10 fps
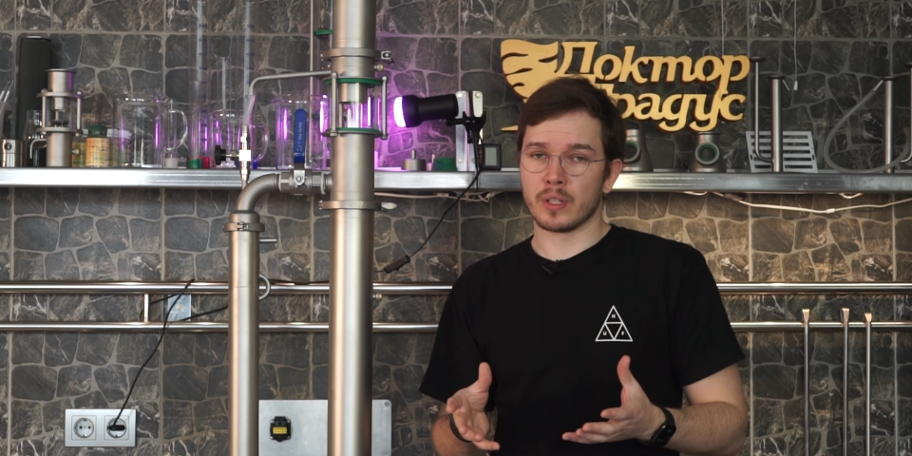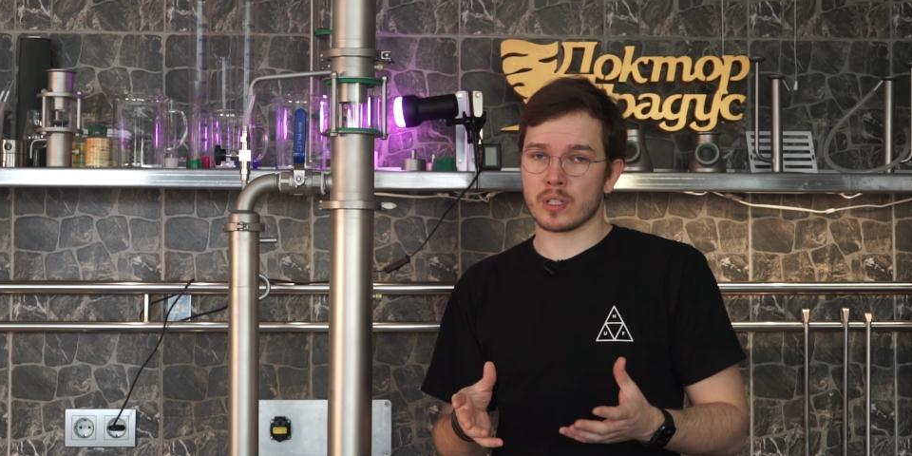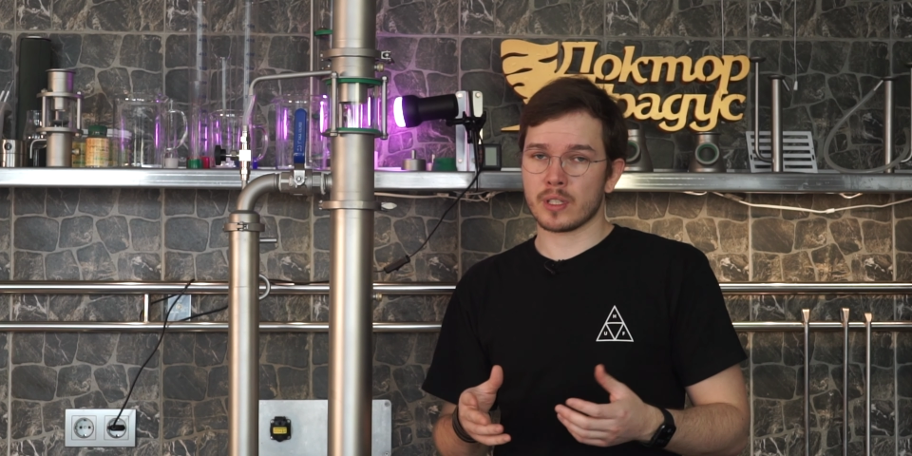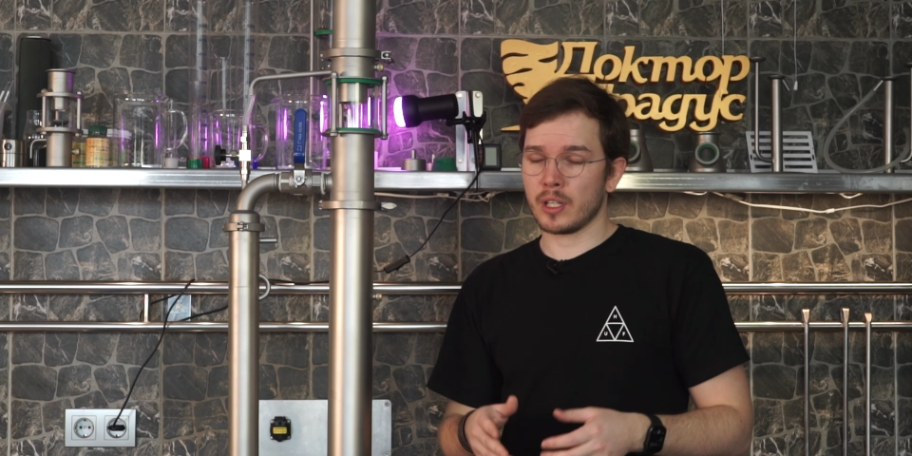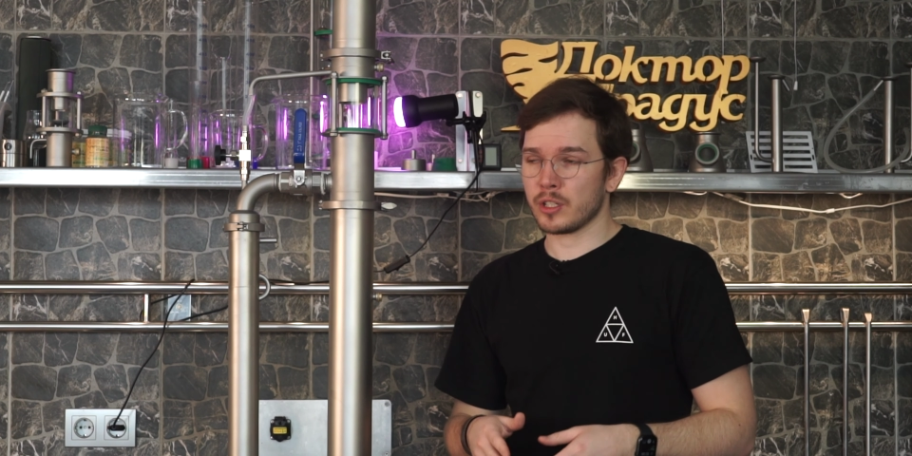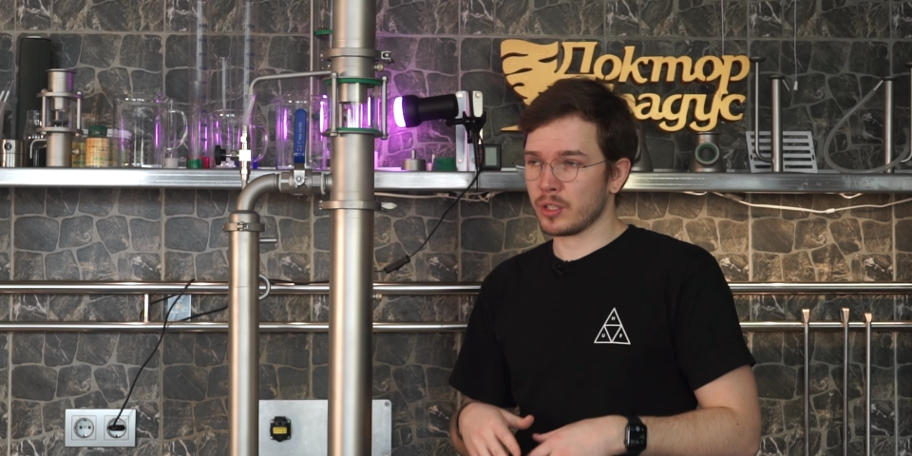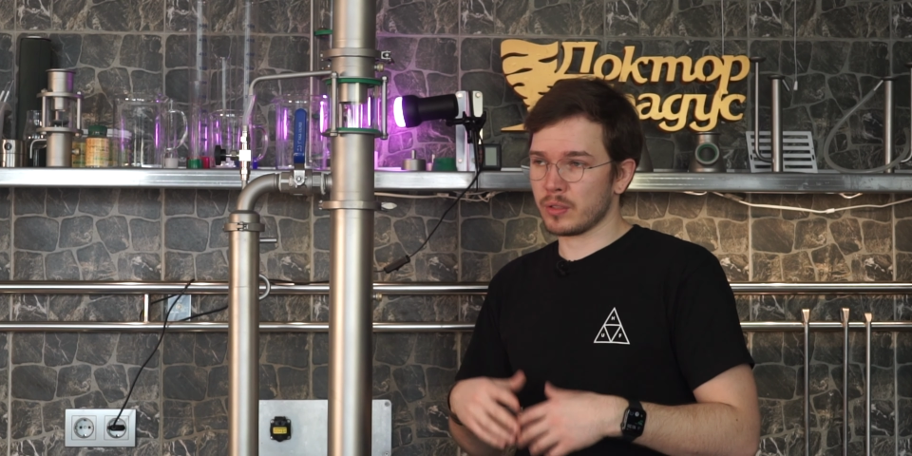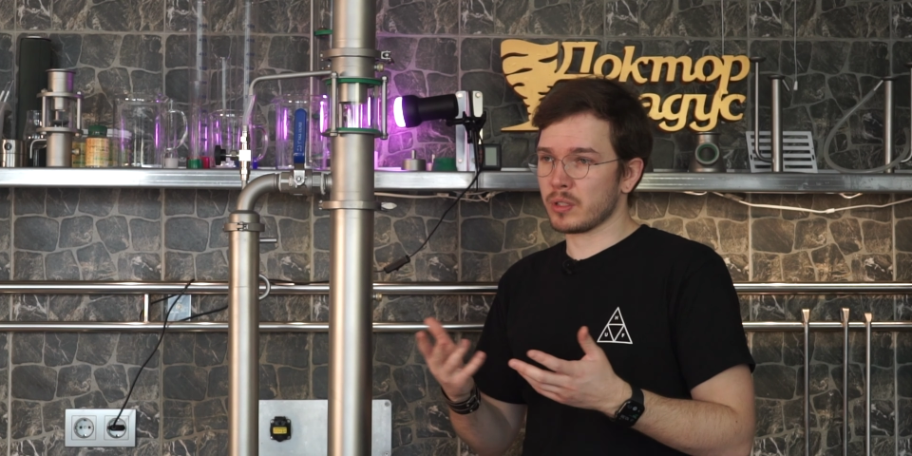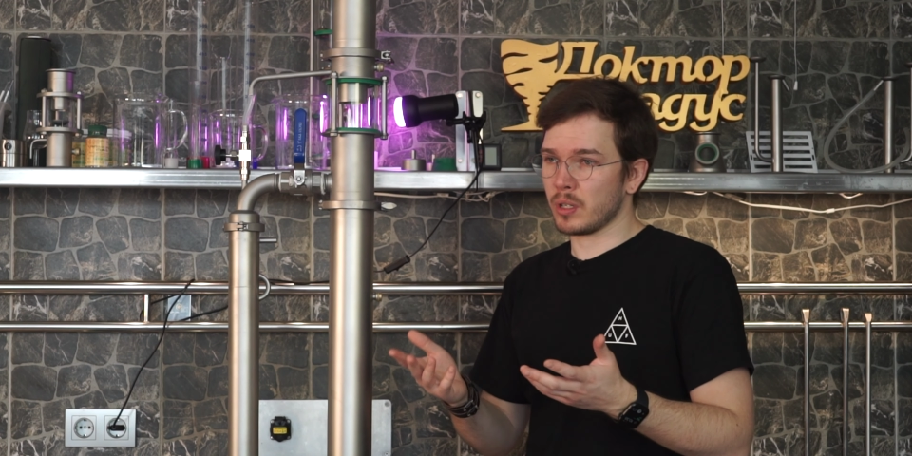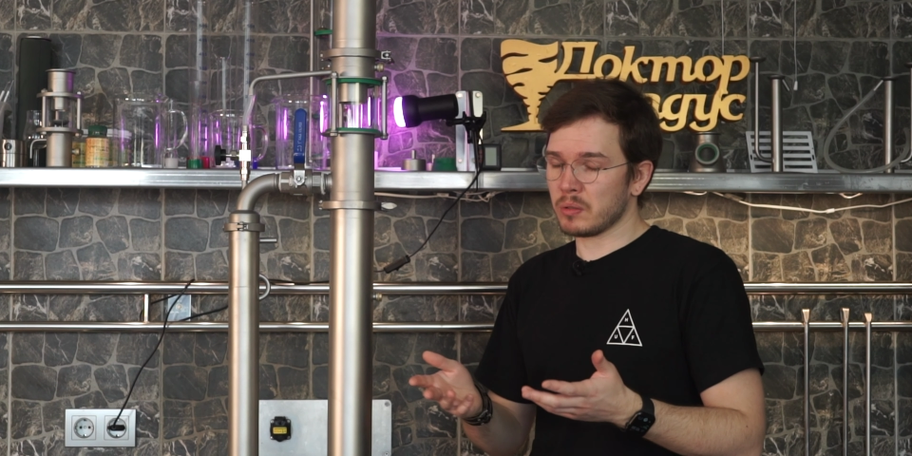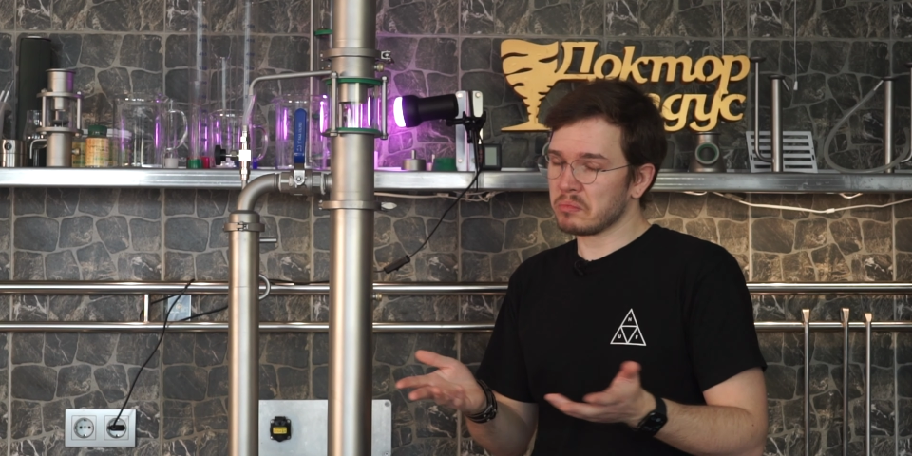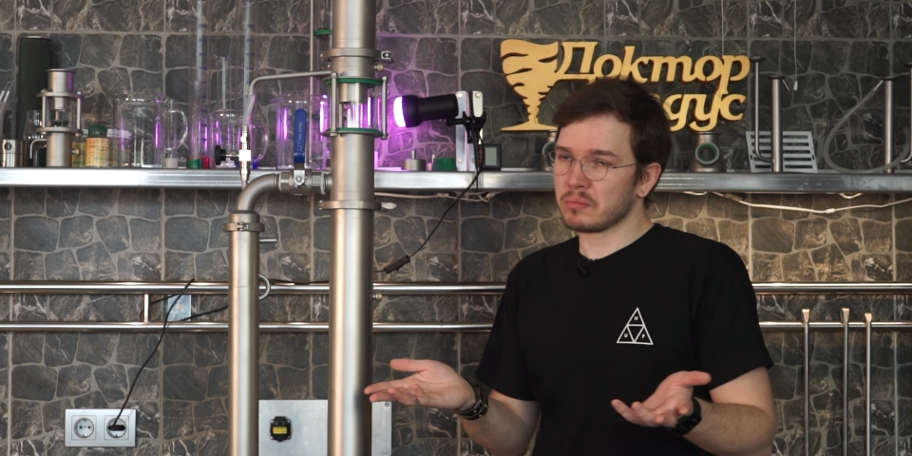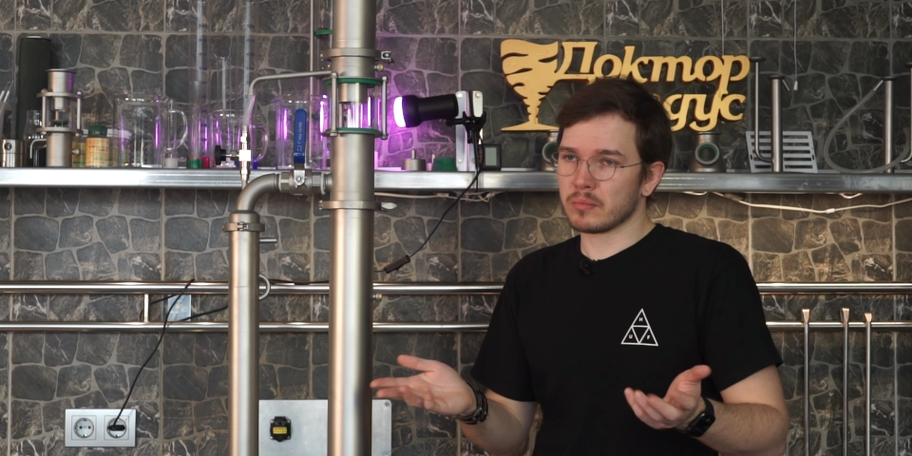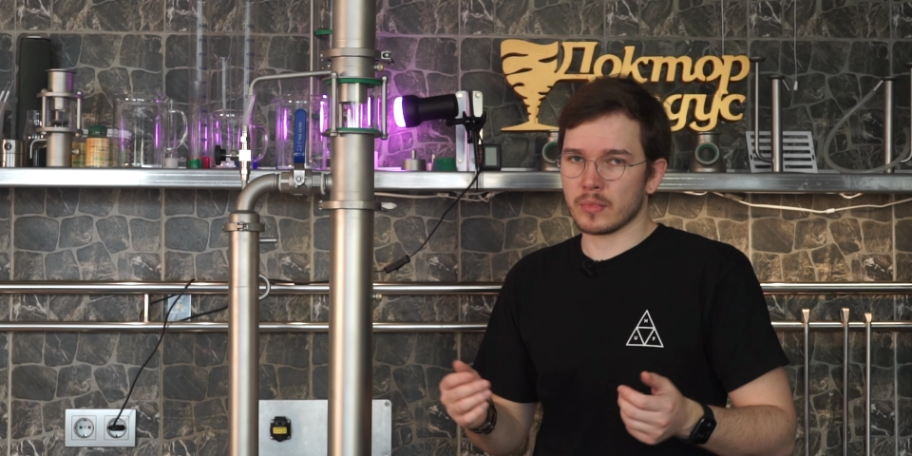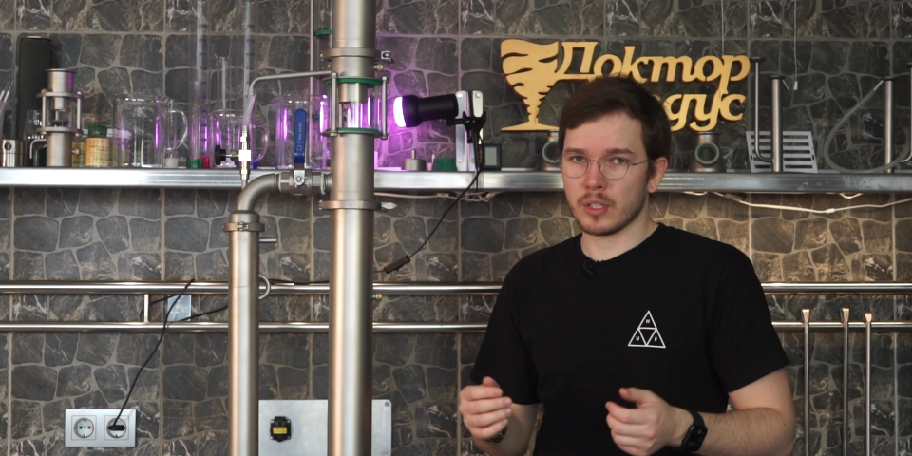extension. So
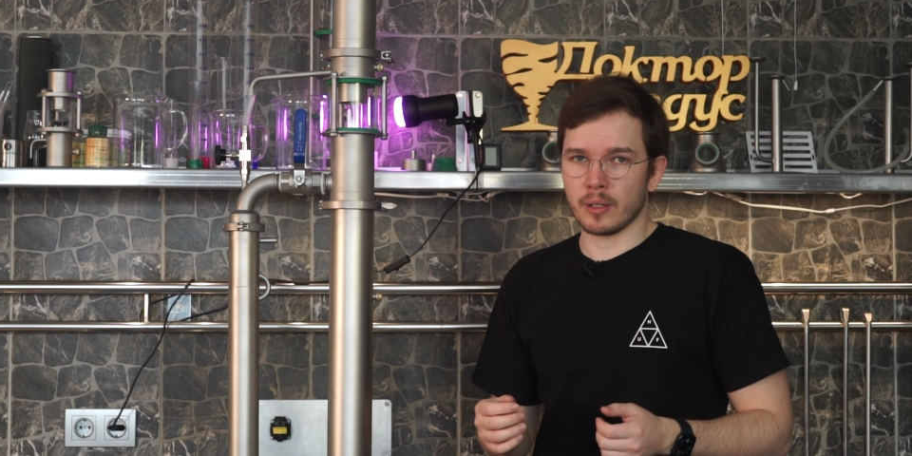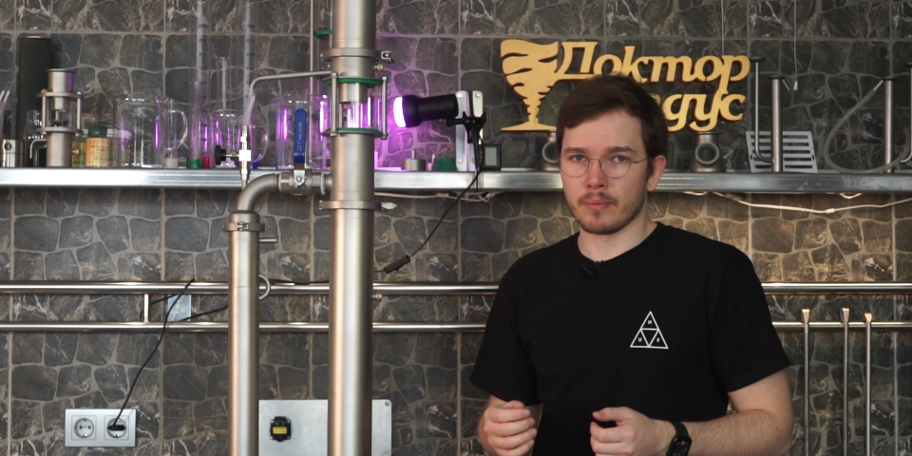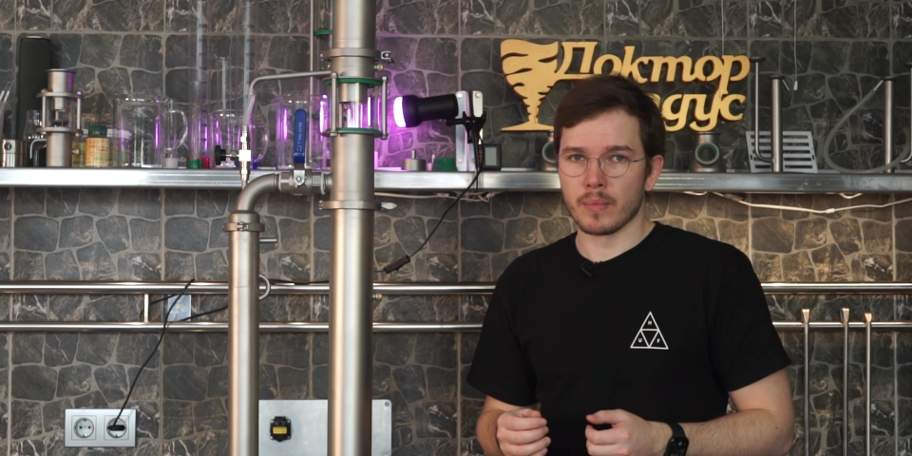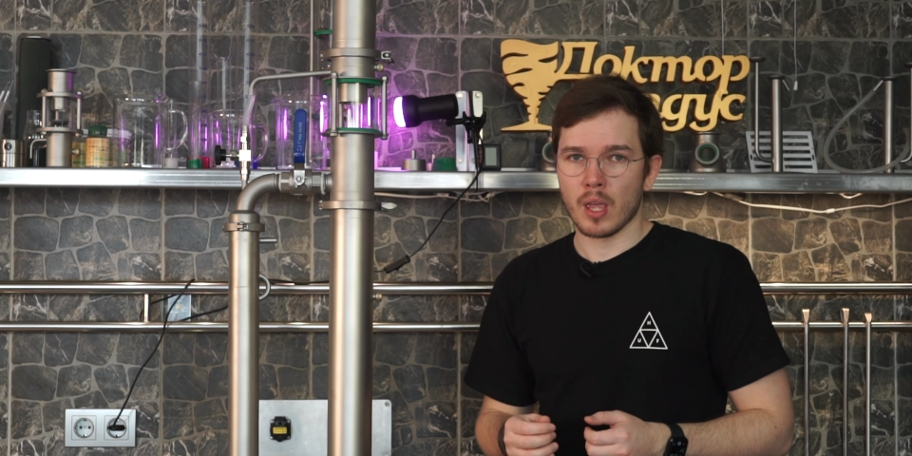yeah,